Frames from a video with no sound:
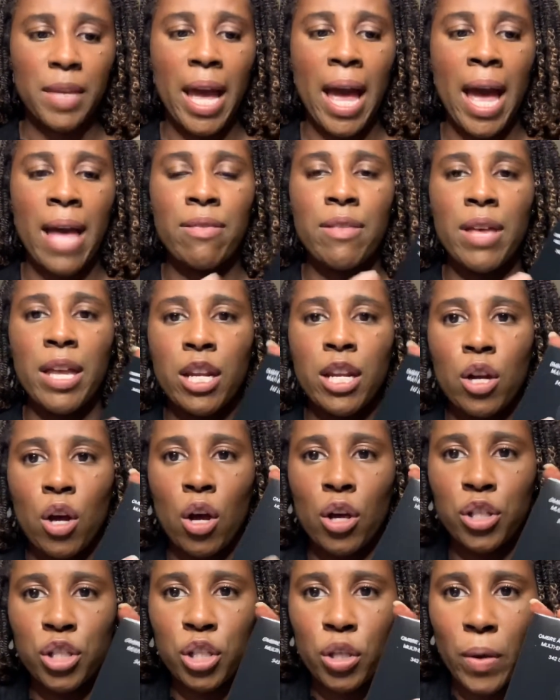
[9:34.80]
And then it
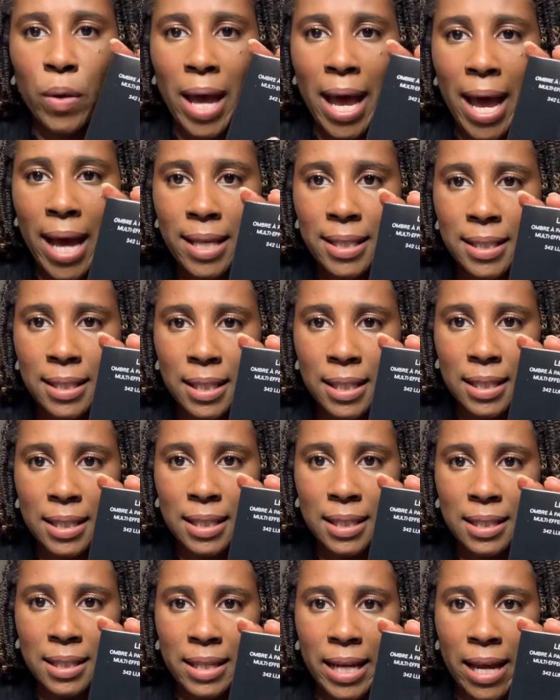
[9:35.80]
also has the
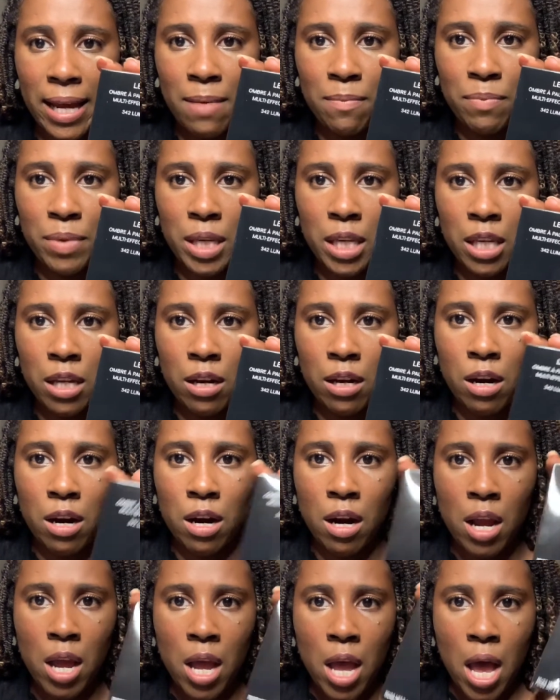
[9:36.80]
stamp
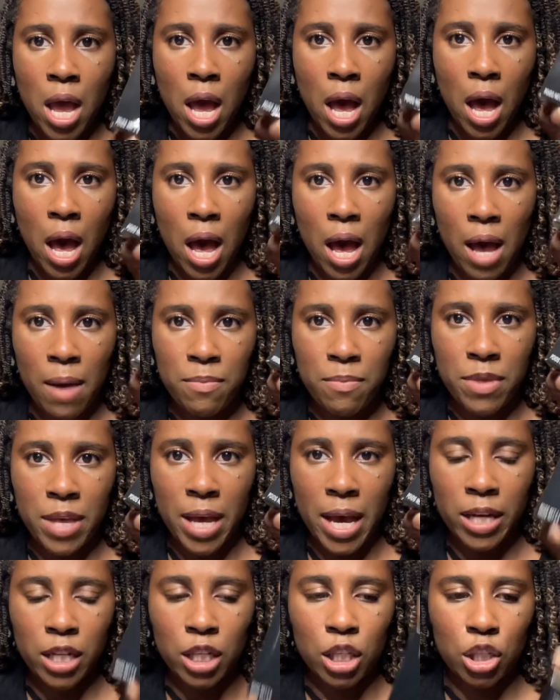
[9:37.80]
here.
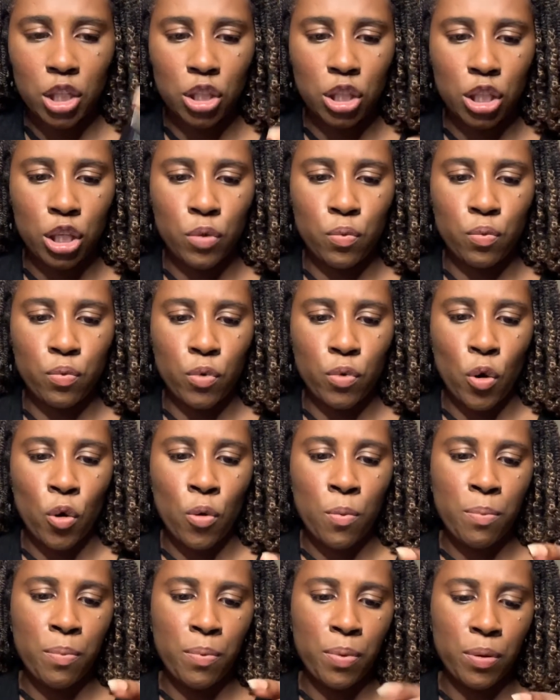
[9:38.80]
That is the
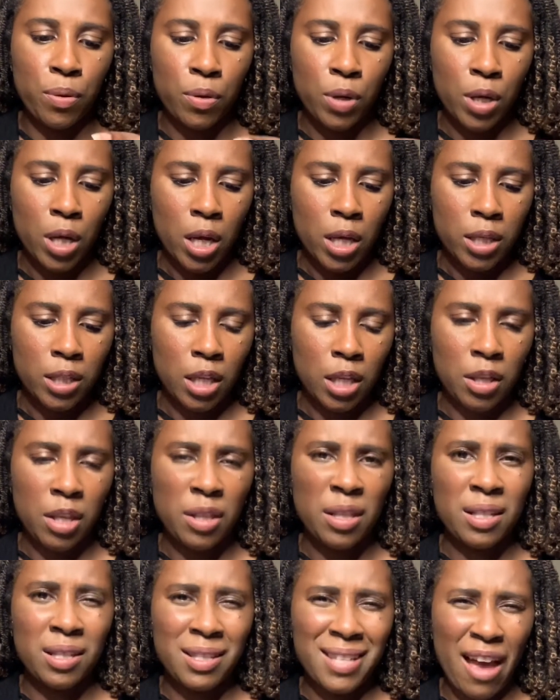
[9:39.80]
rope. So I
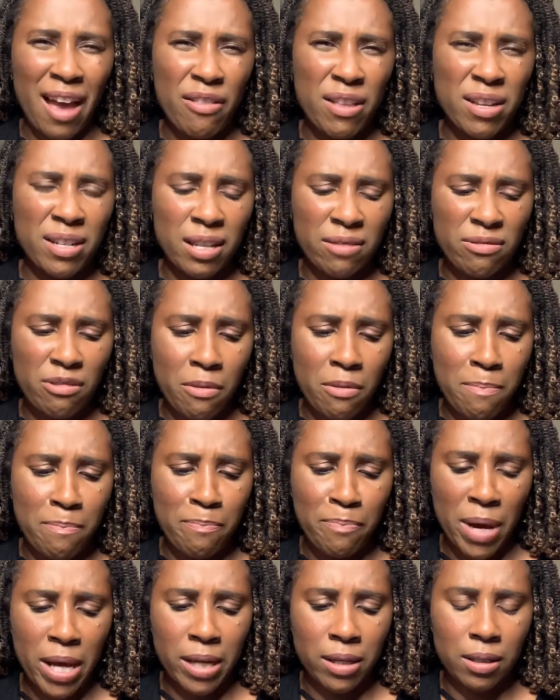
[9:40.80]
think this is how they did their
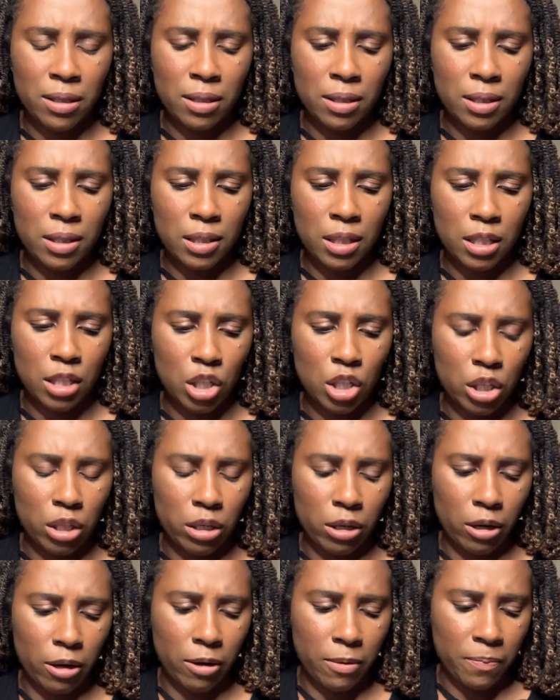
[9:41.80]
buttons this
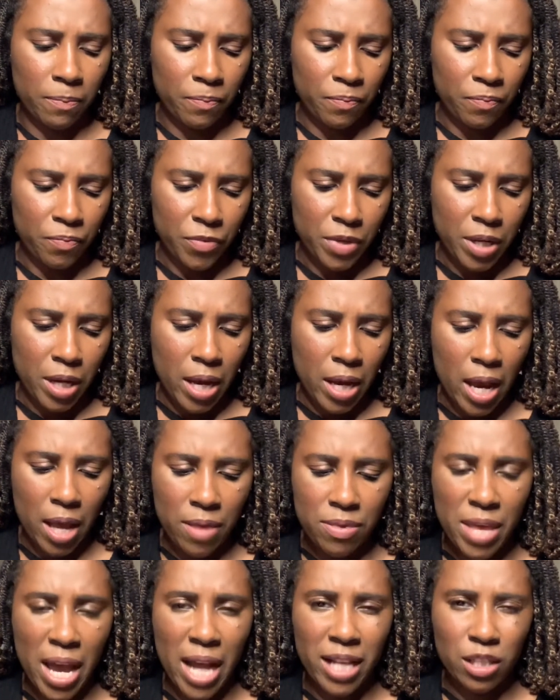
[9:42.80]
year.
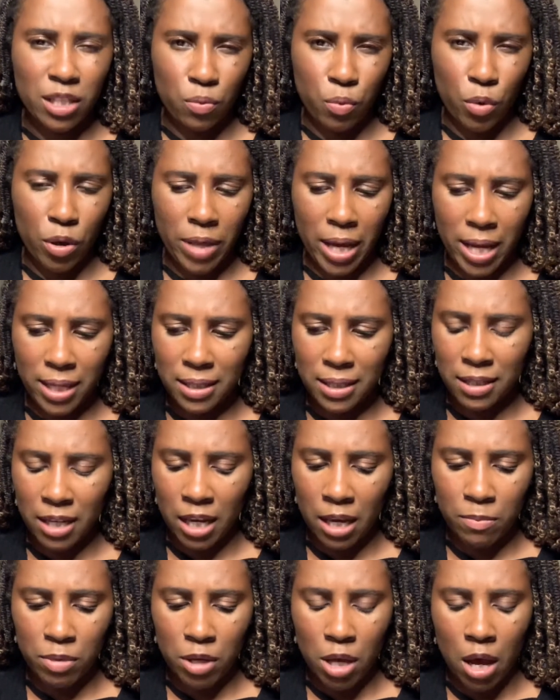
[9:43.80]
And that's where that
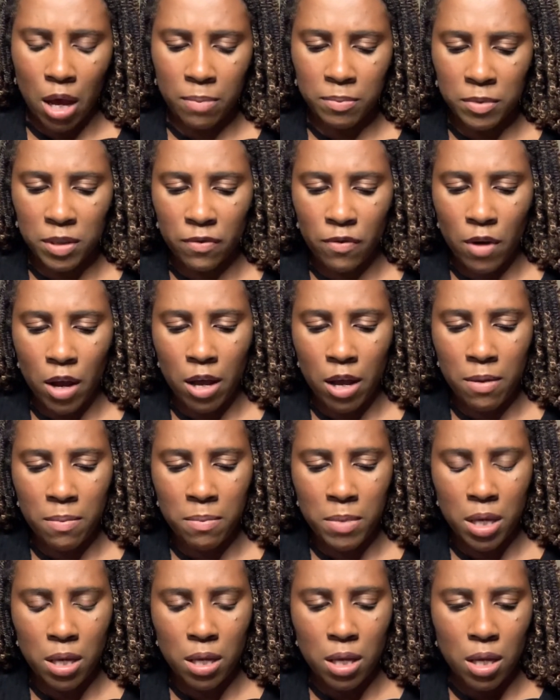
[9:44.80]
stamp comes
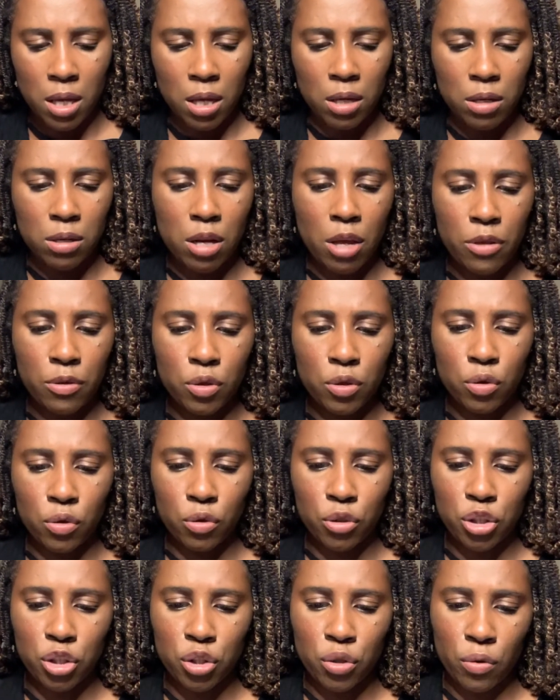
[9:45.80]
from. Another
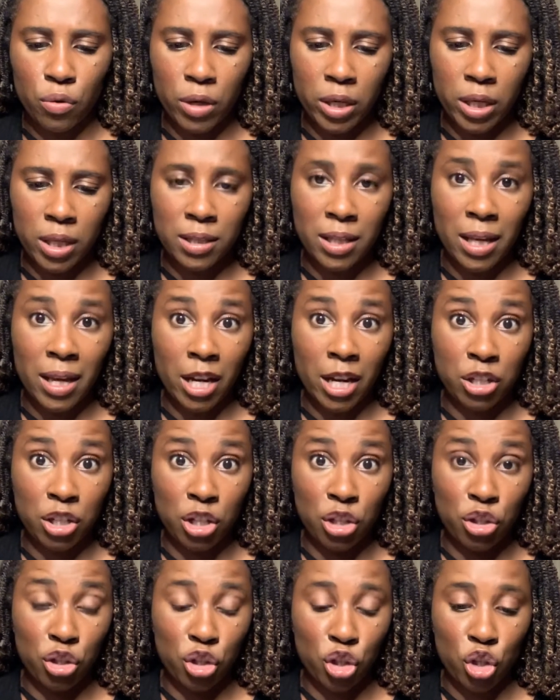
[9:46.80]
cool story is they
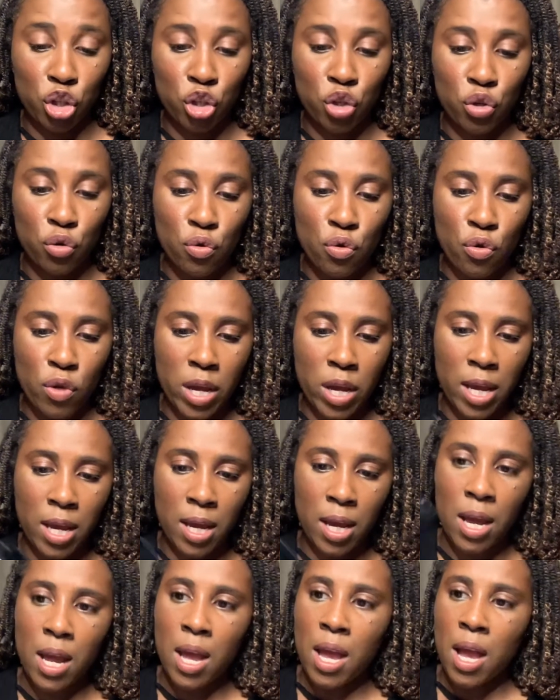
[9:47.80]
actually destroy